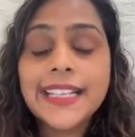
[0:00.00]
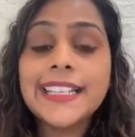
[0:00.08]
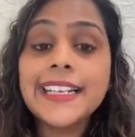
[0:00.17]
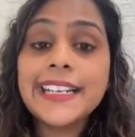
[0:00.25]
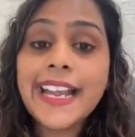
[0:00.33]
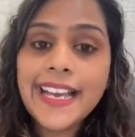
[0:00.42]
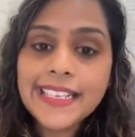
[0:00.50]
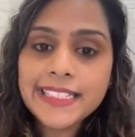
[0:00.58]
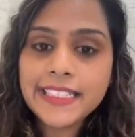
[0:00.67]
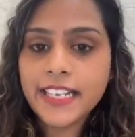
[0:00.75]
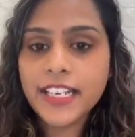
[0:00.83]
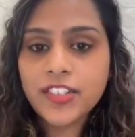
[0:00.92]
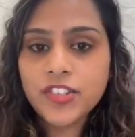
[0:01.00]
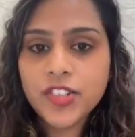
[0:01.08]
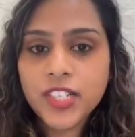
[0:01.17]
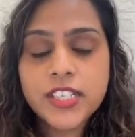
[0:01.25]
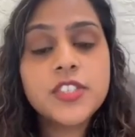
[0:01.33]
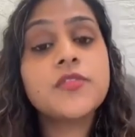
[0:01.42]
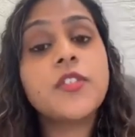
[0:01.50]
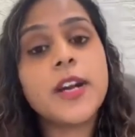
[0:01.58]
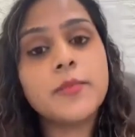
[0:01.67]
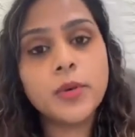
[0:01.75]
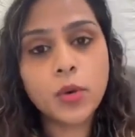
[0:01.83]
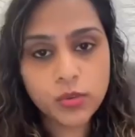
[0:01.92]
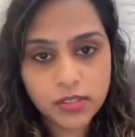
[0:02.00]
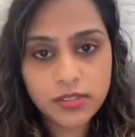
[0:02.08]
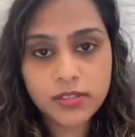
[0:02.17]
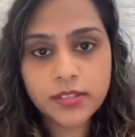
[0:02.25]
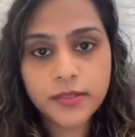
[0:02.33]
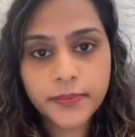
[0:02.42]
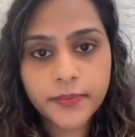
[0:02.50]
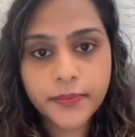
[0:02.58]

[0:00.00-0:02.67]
The next stage is fibrosis,